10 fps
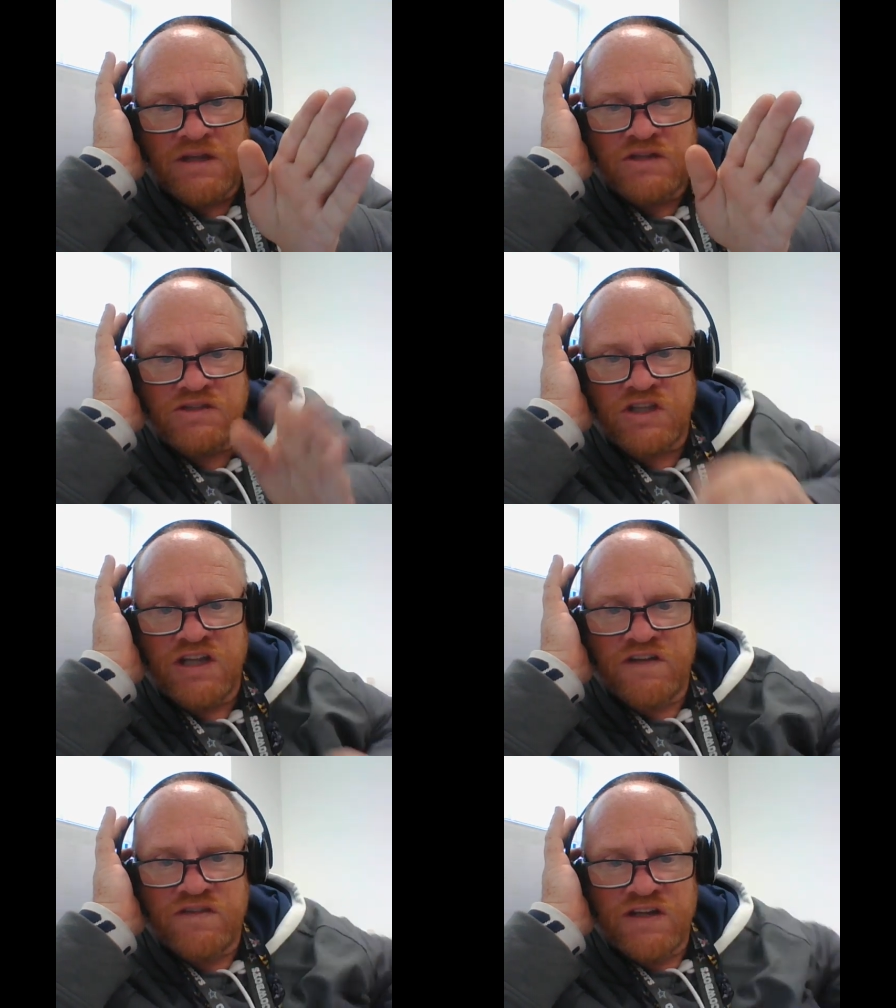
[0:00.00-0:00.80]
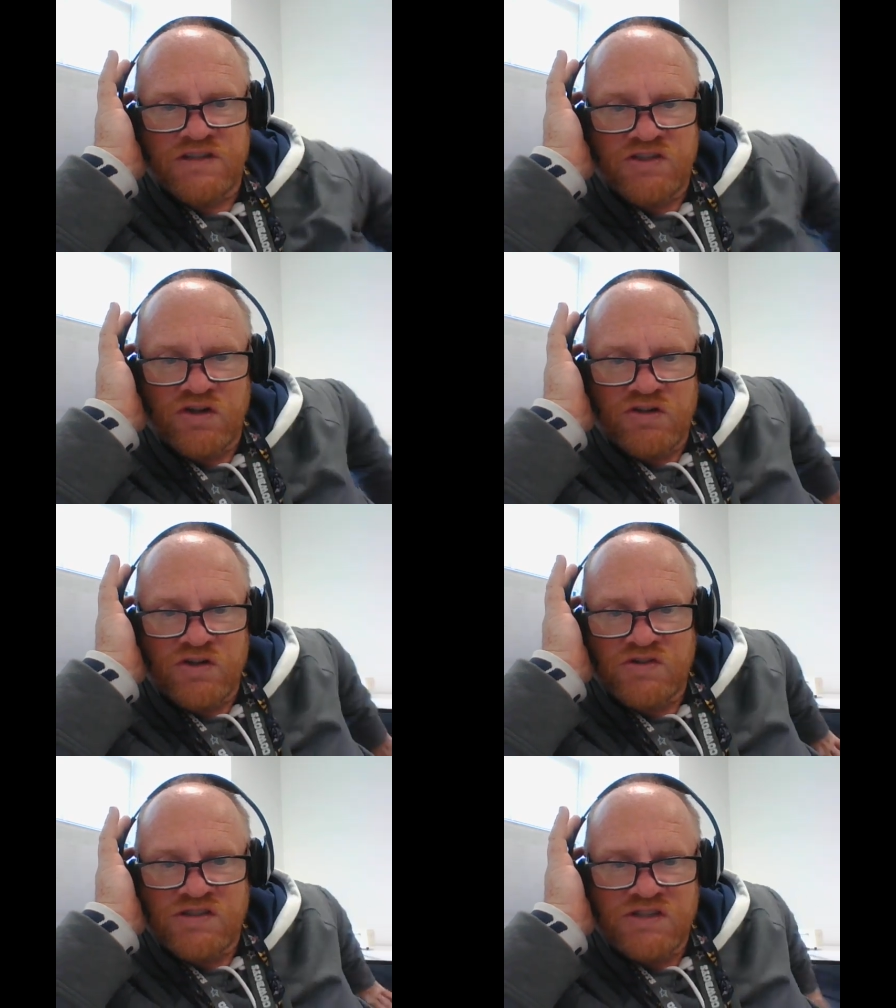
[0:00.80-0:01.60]
so left hand turn
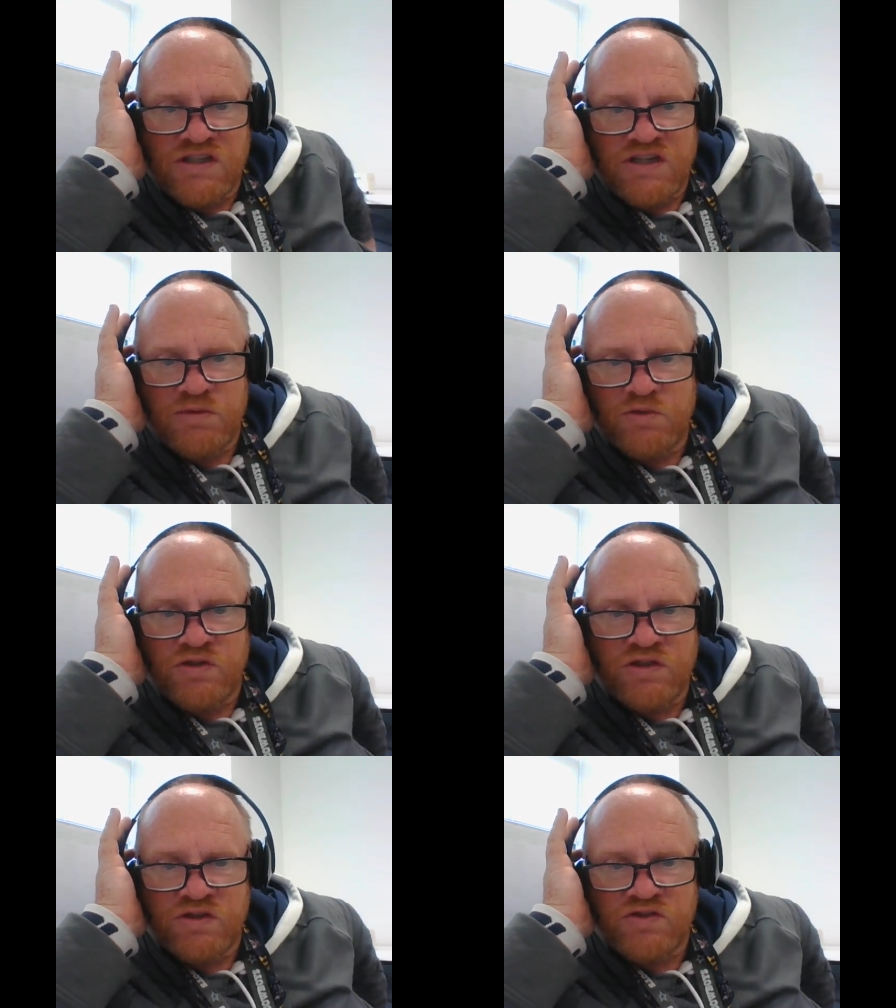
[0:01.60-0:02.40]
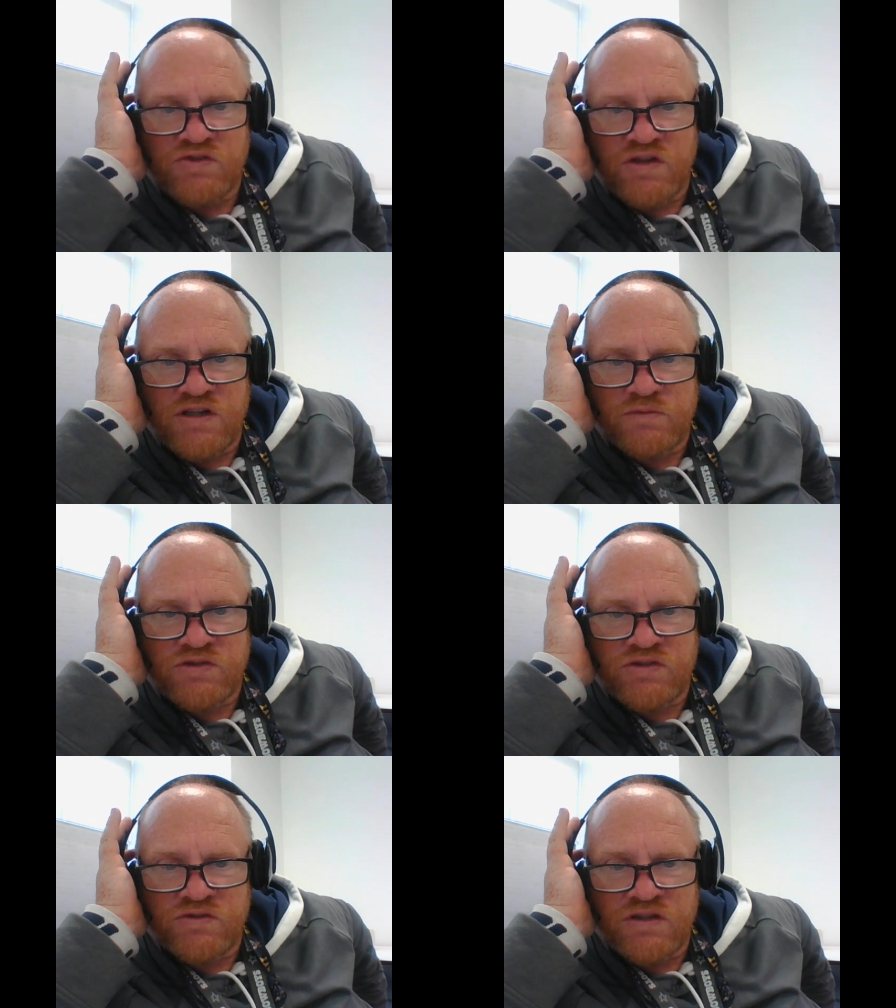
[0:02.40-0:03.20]
goes into that neighborhood and goes straight up
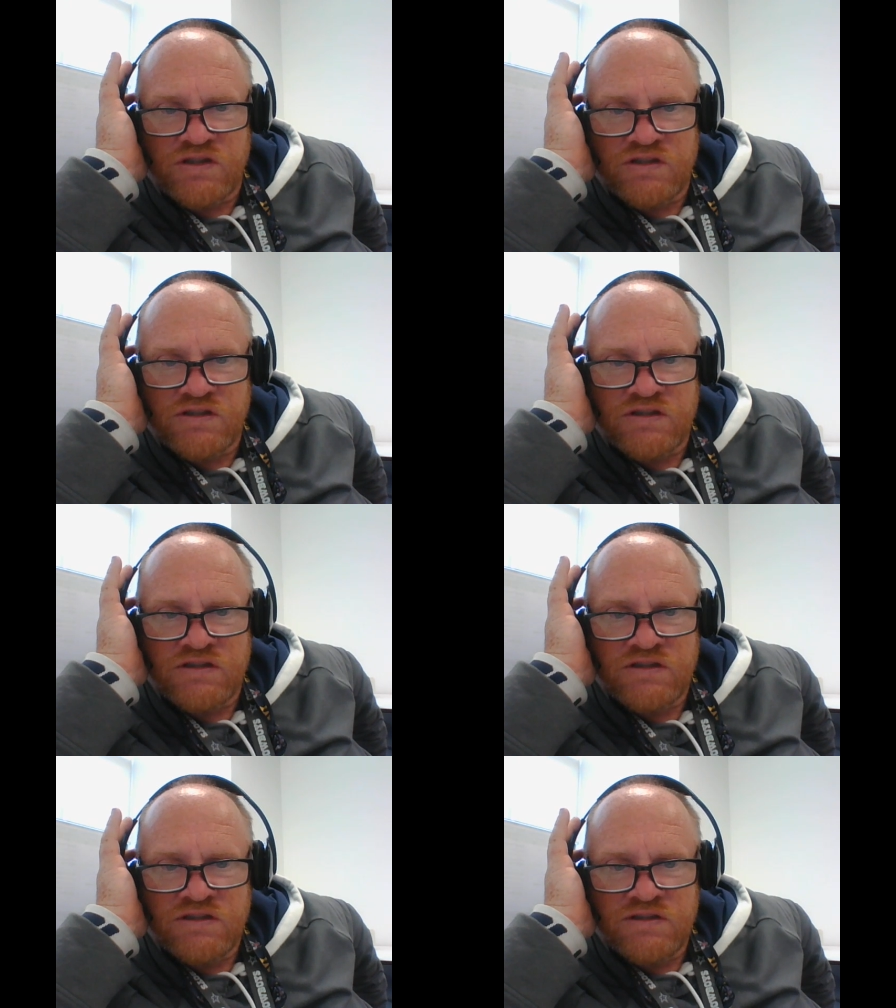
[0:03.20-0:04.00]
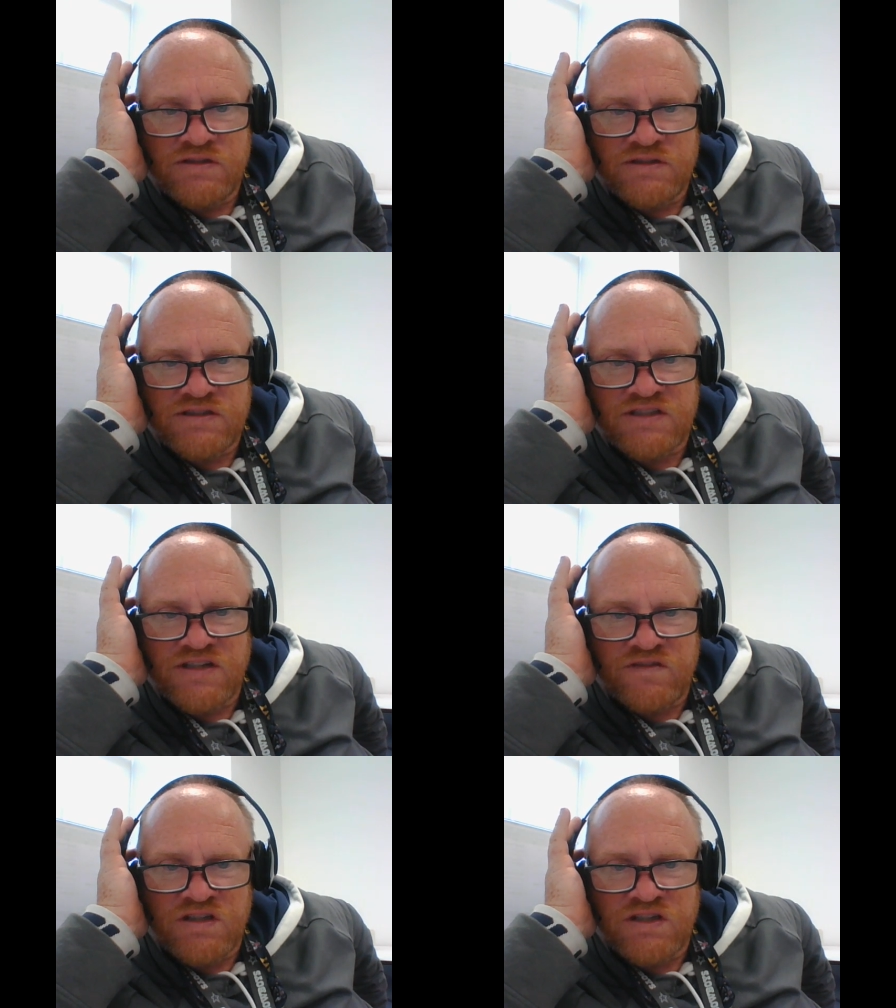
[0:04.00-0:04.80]
to the
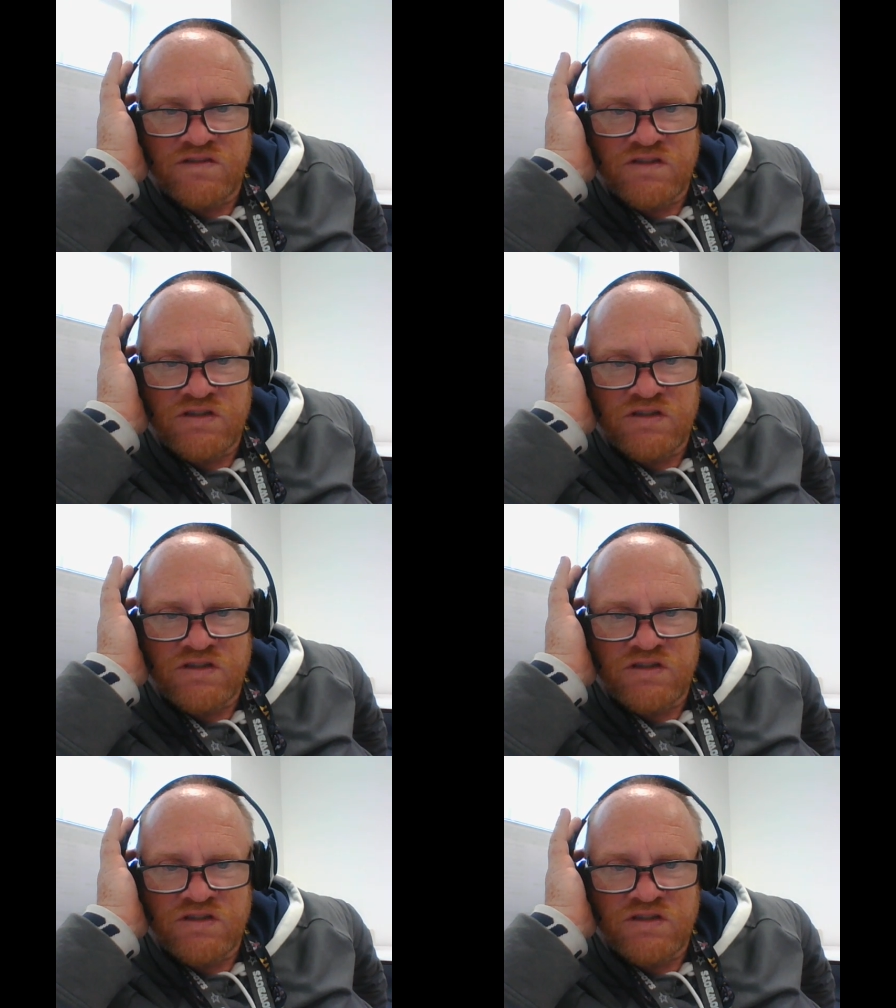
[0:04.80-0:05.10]
7 Eleven.